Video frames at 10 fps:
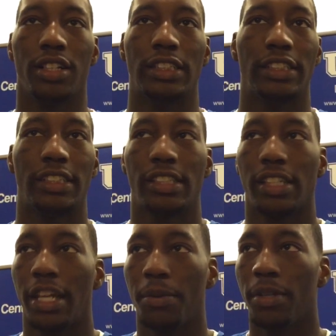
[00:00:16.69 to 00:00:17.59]
it's just a
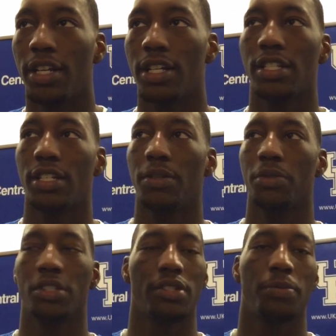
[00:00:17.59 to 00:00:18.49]
game to us, and
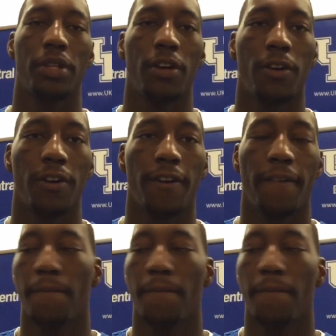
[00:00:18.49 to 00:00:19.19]
we're just playing hard.